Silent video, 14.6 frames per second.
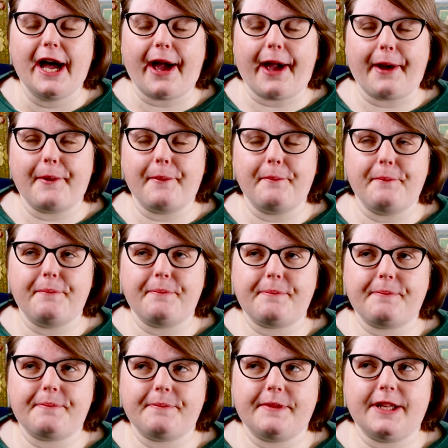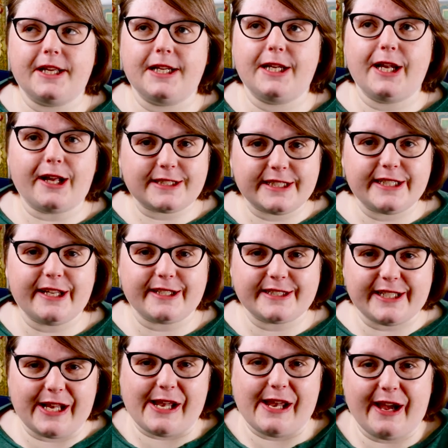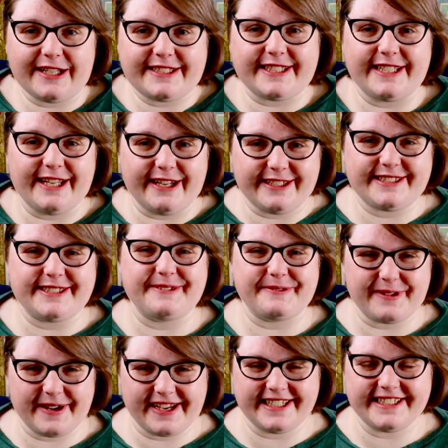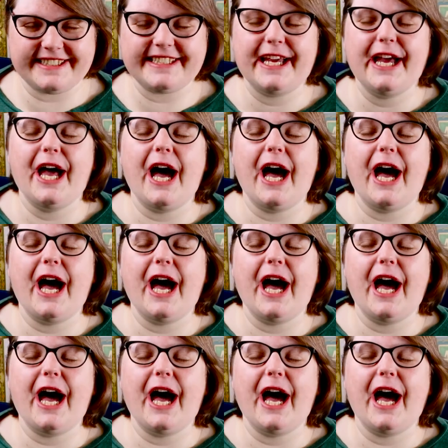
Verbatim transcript: Um, in lots and lots and lots and lots of ways.